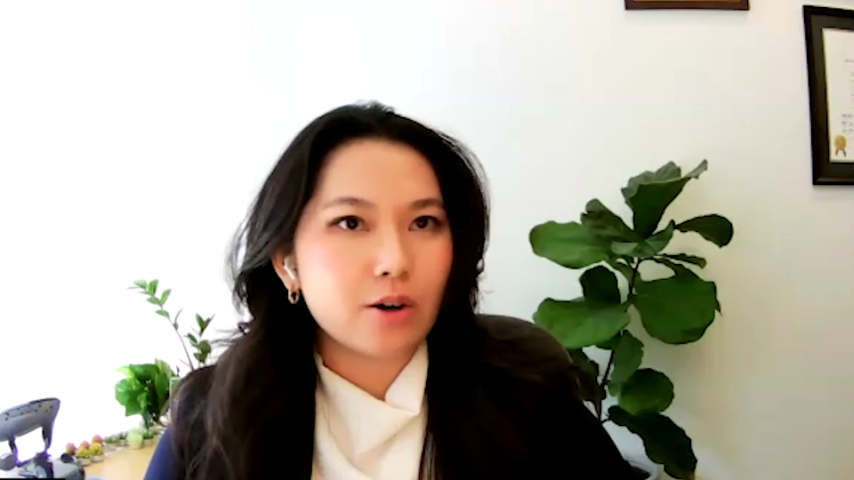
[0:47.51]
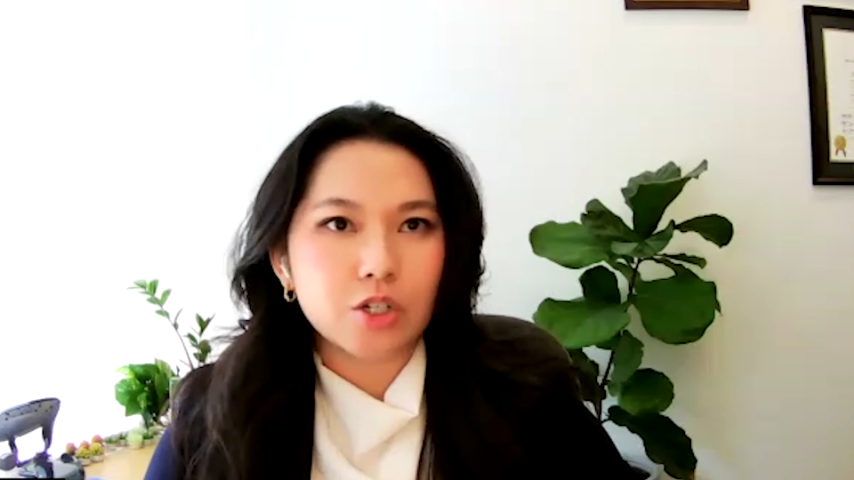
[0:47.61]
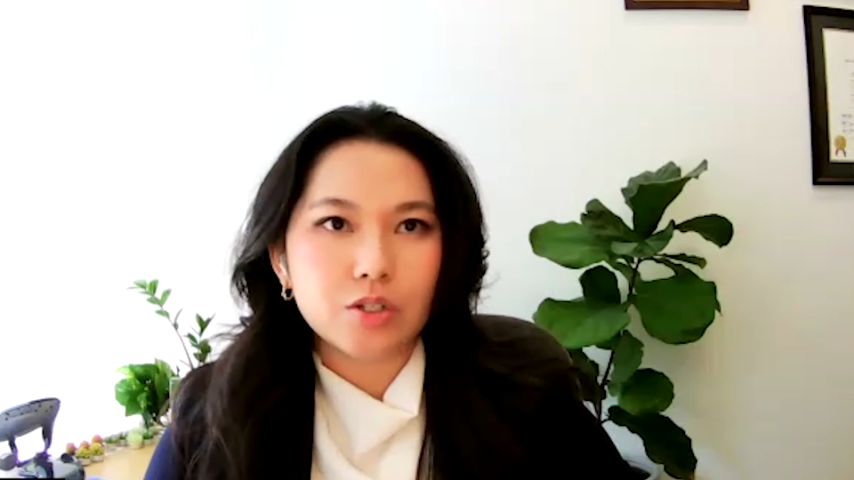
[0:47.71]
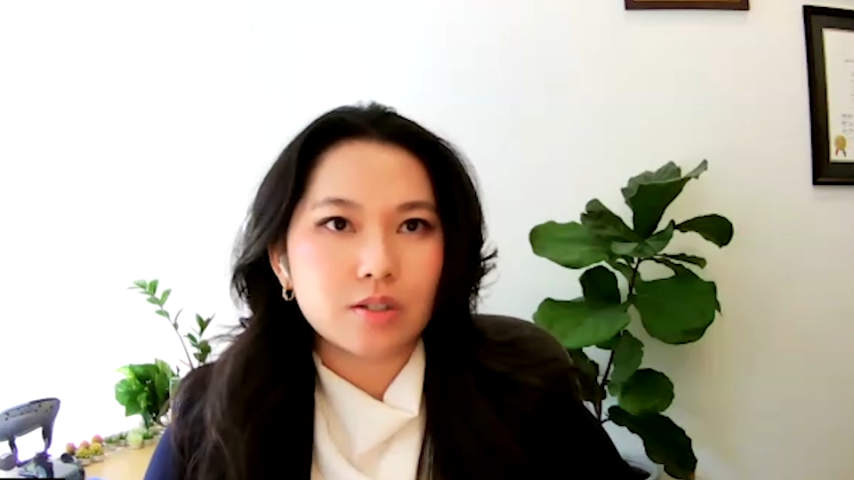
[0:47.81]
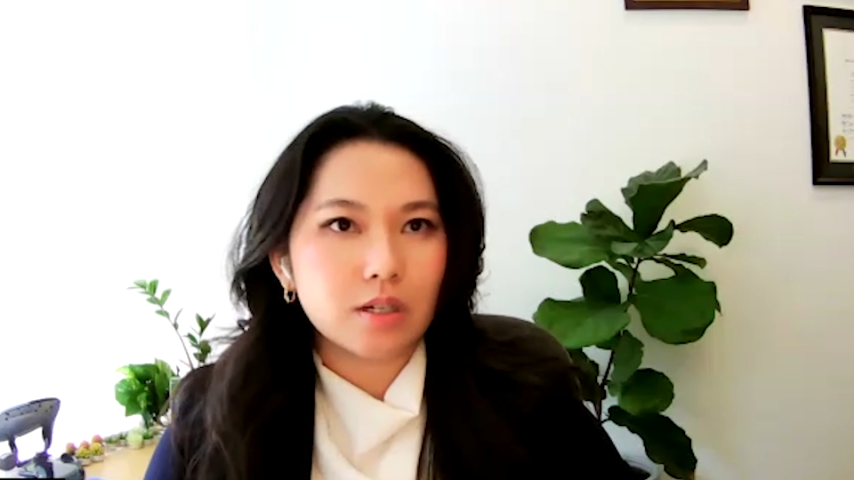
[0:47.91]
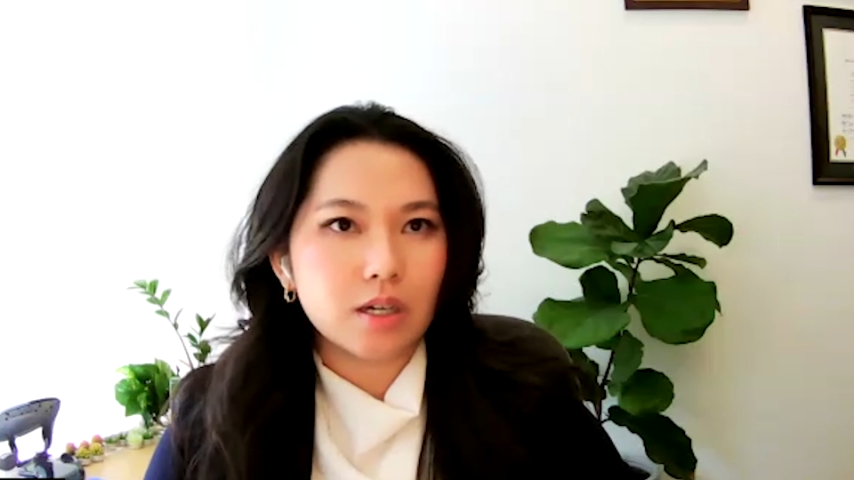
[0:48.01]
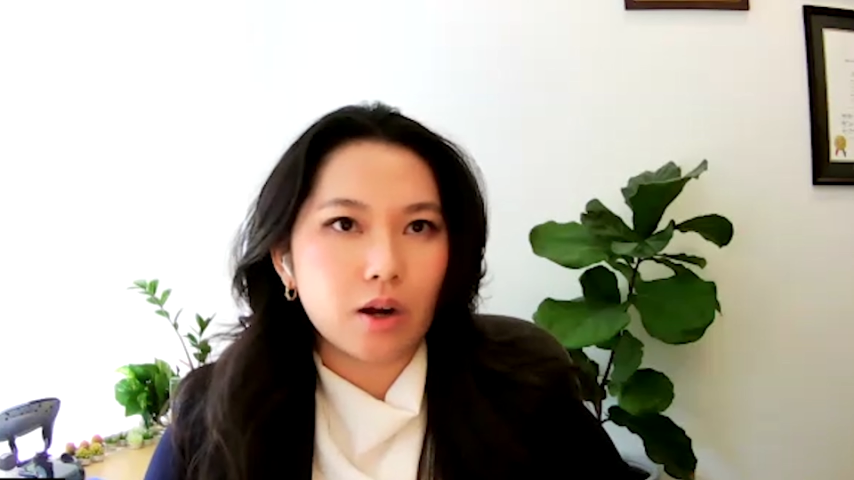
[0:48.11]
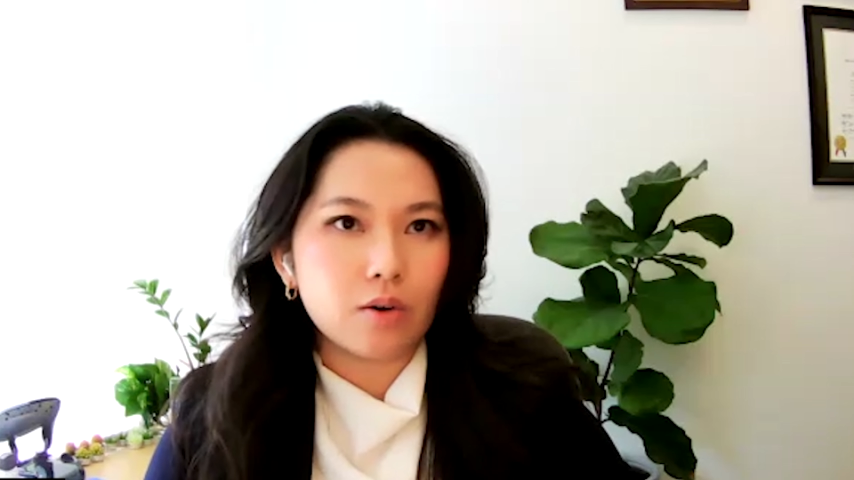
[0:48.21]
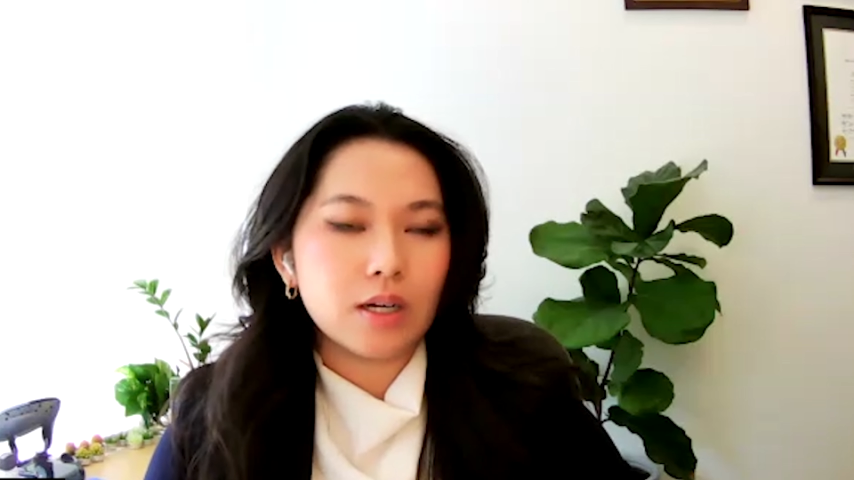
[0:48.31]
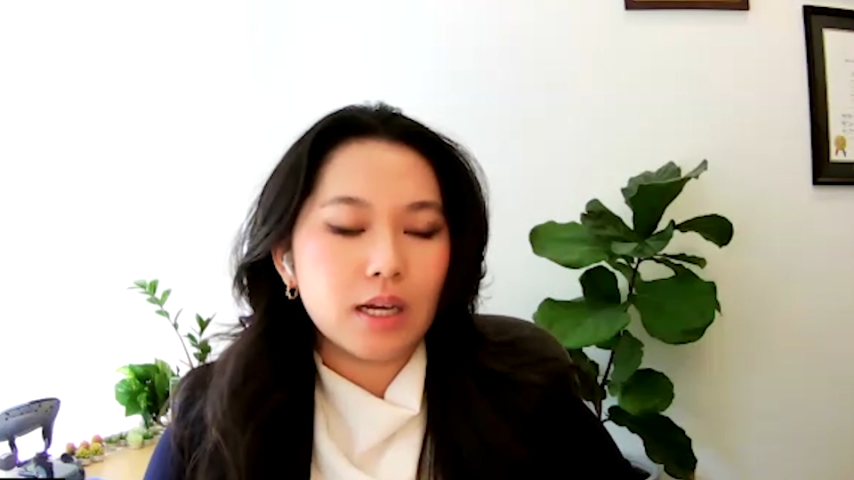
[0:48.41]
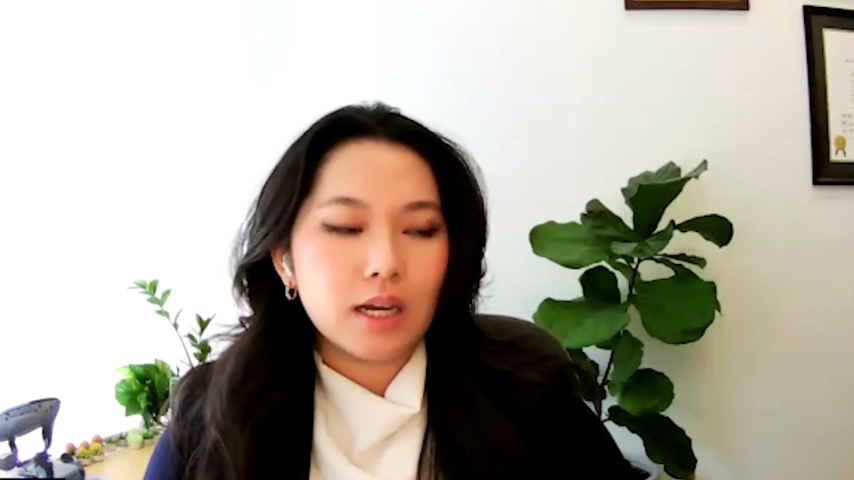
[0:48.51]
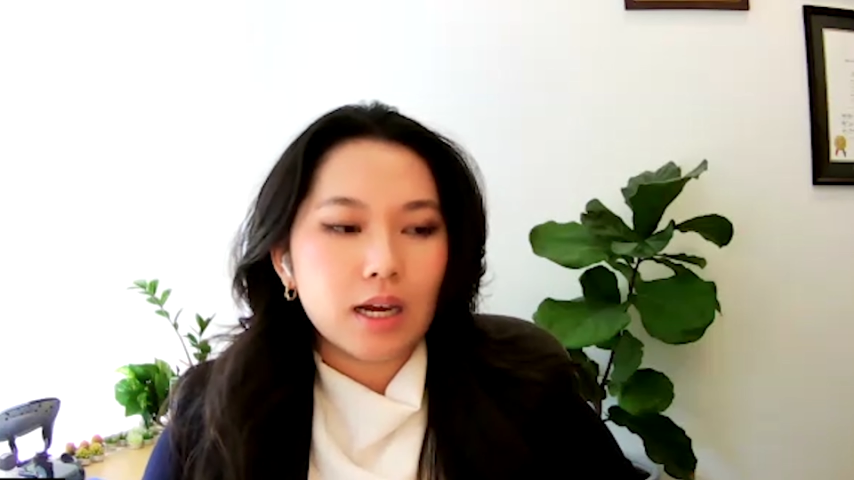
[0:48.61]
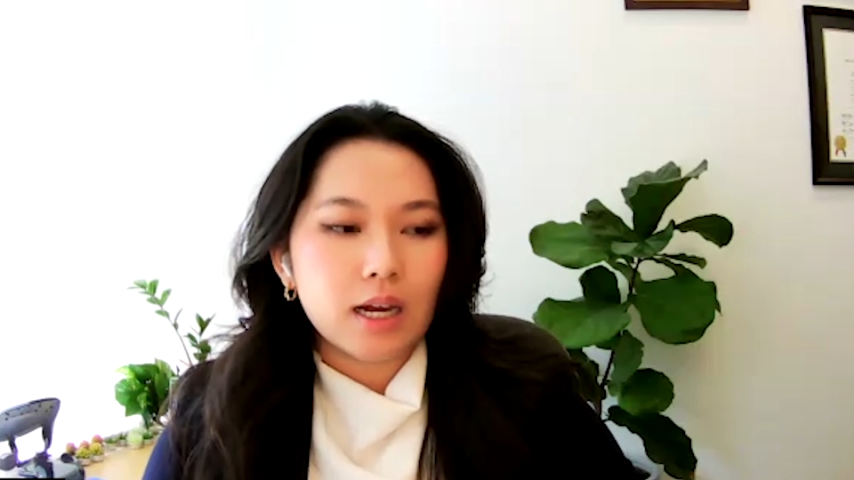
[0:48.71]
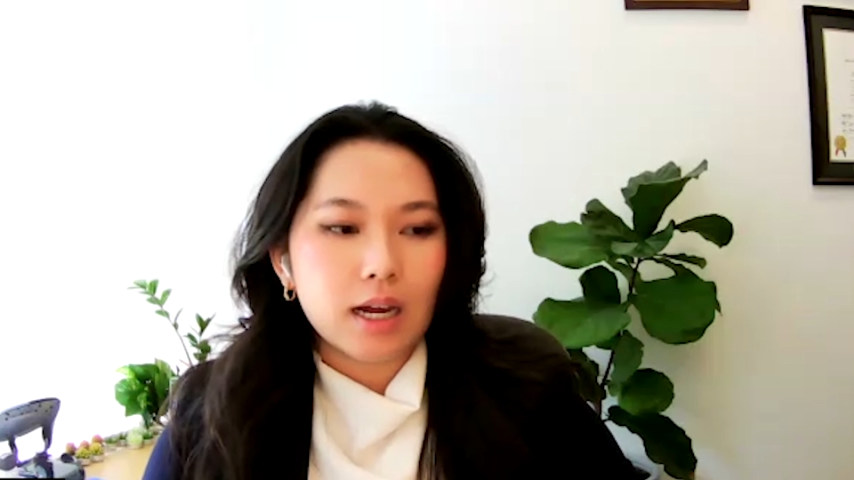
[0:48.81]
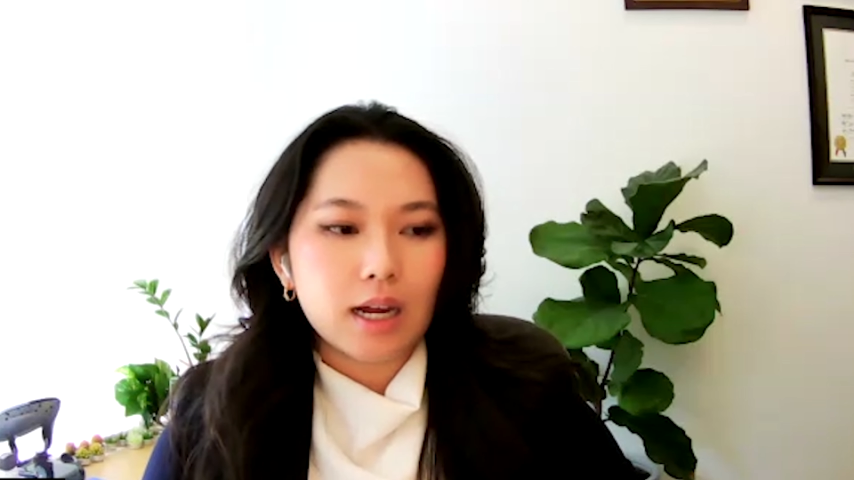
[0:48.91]
or just, you know,
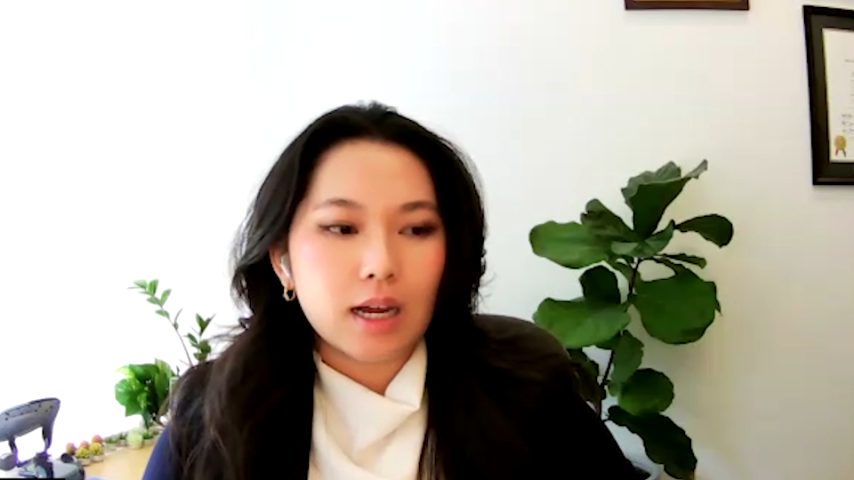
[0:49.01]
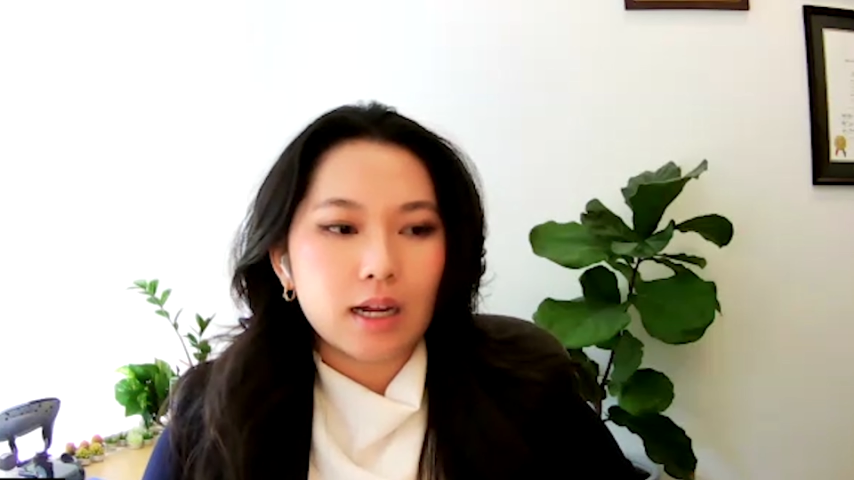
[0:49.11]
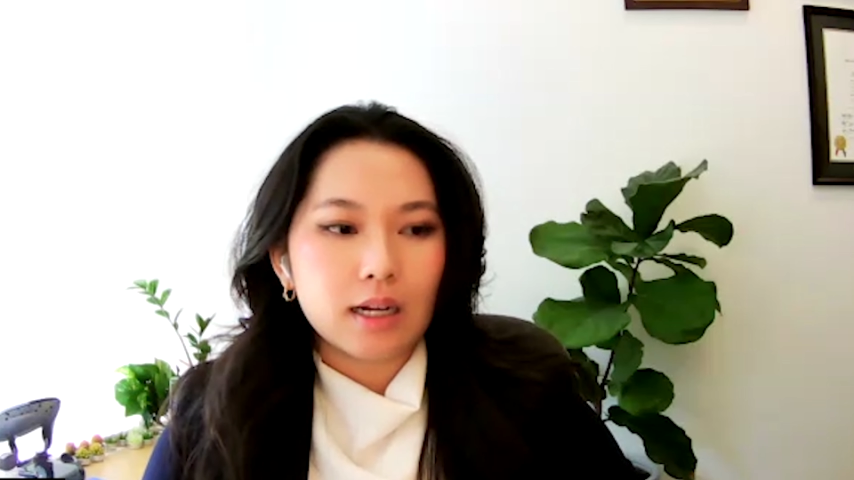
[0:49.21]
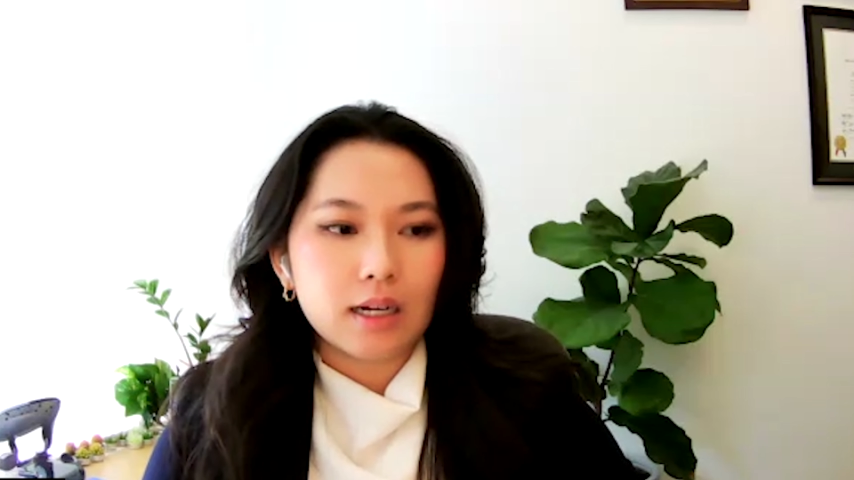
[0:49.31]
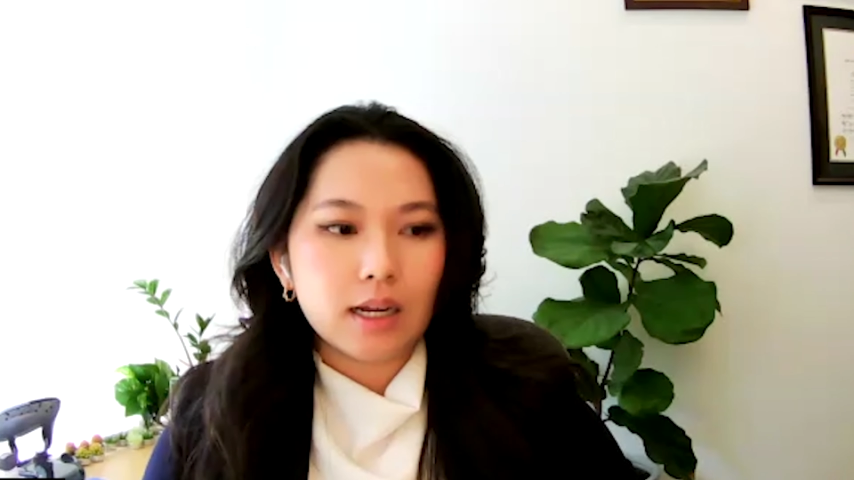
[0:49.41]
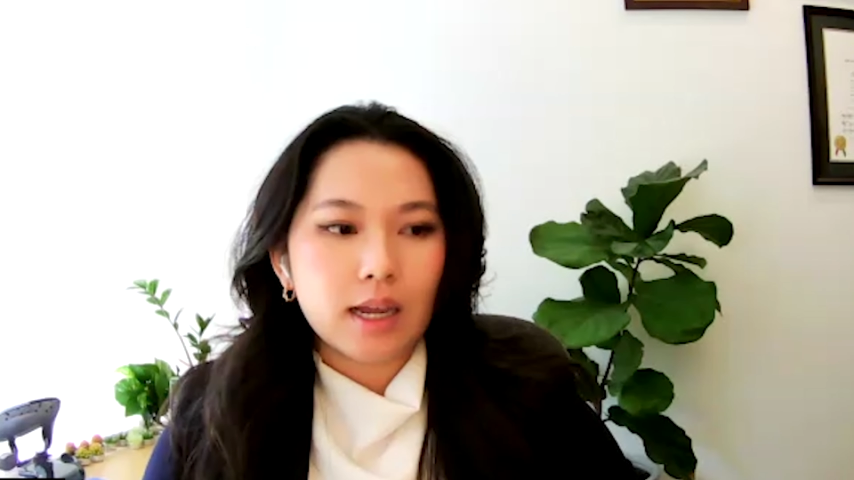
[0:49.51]
uh,